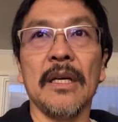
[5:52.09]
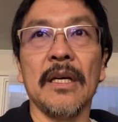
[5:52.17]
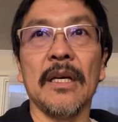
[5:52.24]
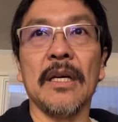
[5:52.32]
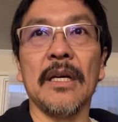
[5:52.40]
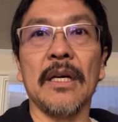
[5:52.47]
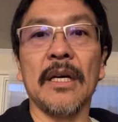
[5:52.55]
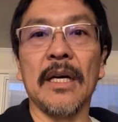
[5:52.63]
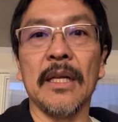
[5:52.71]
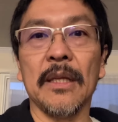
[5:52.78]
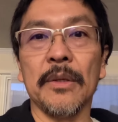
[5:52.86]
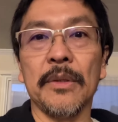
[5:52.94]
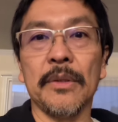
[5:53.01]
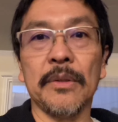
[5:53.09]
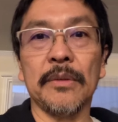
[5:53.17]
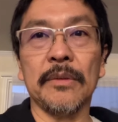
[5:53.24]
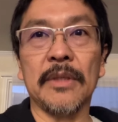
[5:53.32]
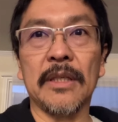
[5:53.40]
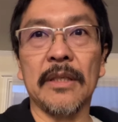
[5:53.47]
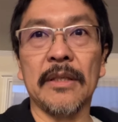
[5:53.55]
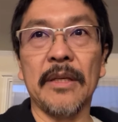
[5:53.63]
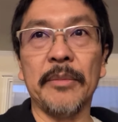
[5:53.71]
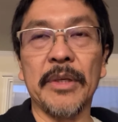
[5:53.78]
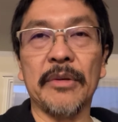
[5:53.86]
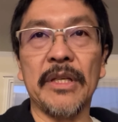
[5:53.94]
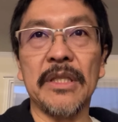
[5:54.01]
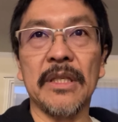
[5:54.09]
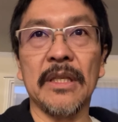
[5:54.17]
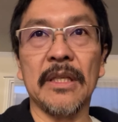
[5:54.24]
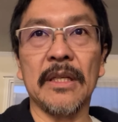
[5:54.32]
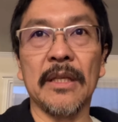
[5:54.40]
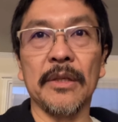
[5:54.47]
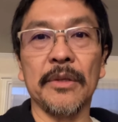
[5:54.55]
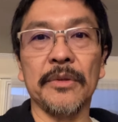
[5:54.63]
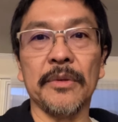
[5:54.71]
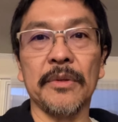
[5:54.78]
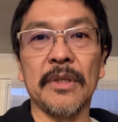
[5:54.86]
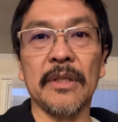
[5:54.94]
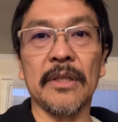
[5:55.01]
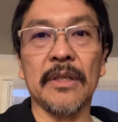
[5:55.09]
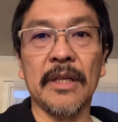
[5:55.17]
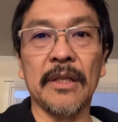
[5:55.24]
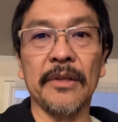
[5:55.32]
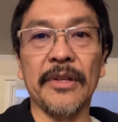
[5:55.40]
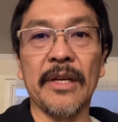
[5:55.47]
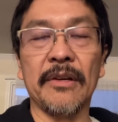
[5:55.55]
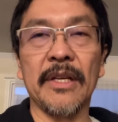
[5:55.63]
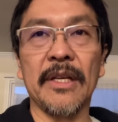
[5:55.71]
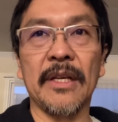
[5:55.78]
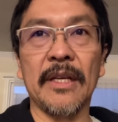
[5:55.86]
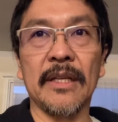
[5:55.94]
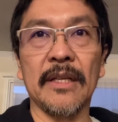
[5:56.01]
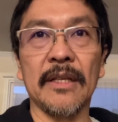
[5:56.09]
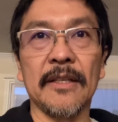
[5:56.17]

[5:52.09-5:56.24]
I'll go to immigration, and I'll go through the health area, and